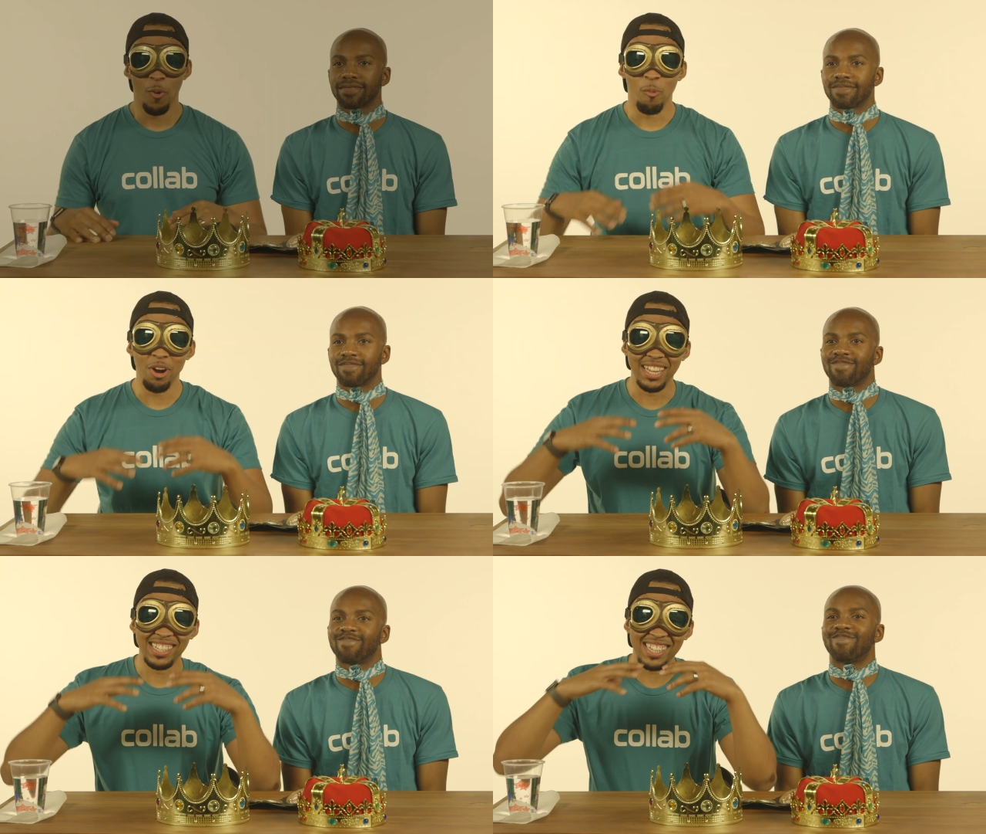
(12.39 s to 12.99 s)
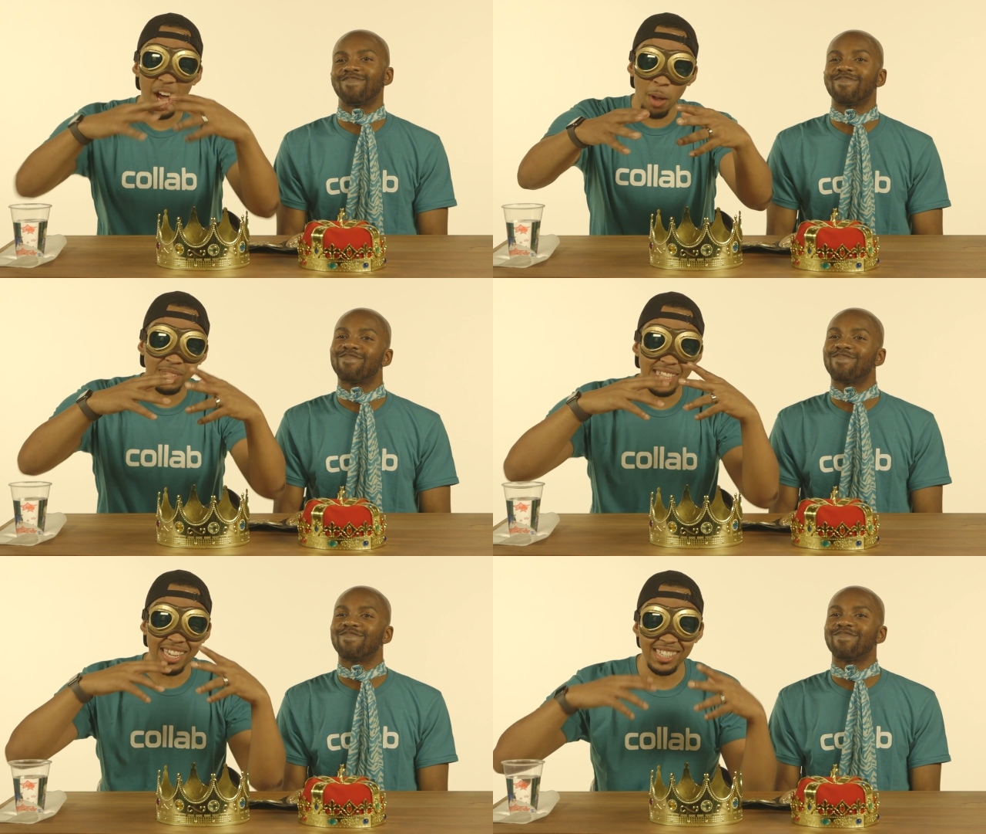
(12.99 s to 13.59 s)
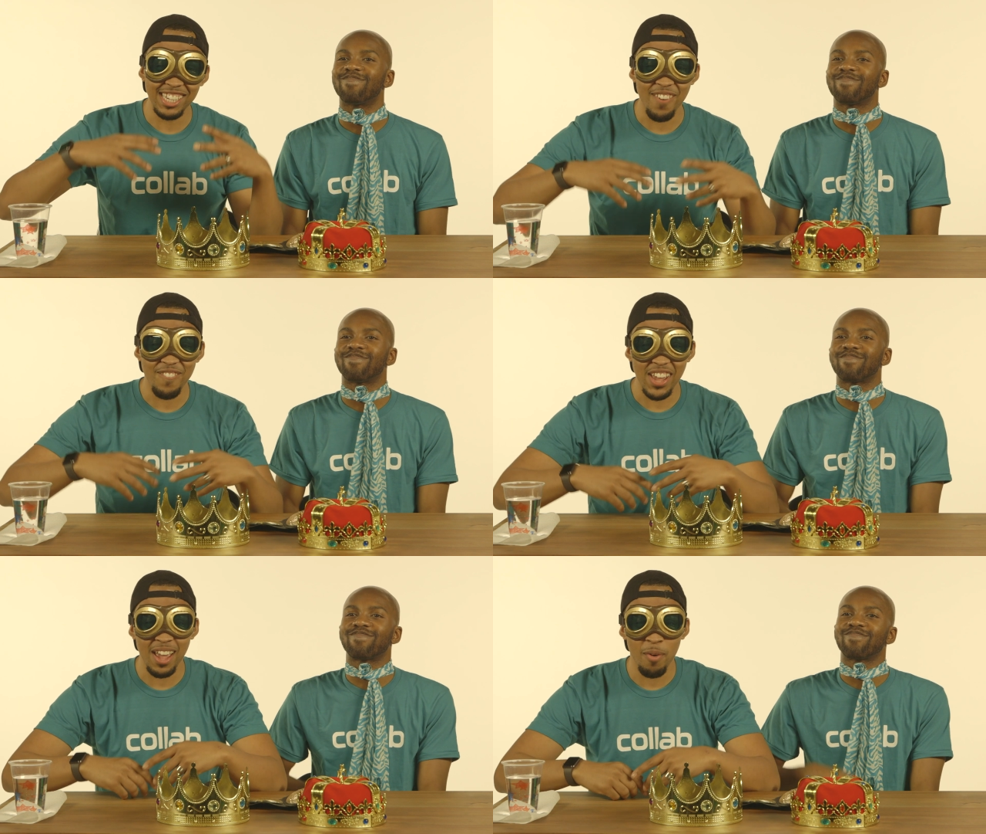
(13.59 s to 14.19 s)
Speaker 1: What is up TNJ
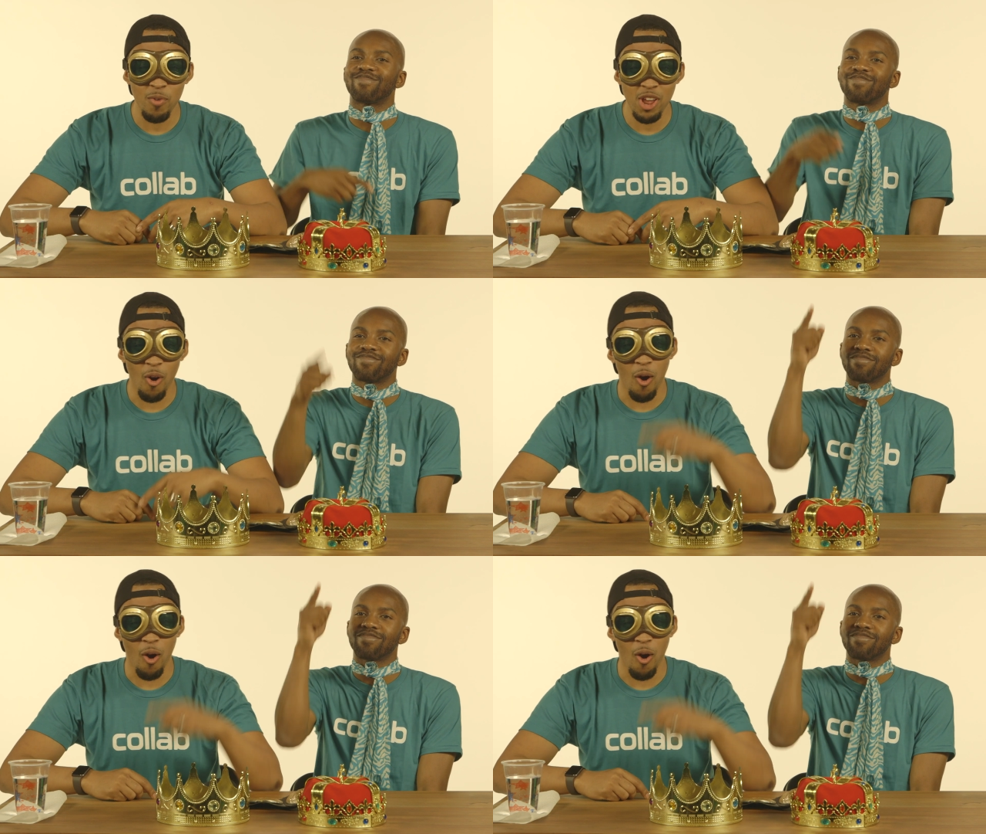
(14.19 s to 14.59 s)
fam? We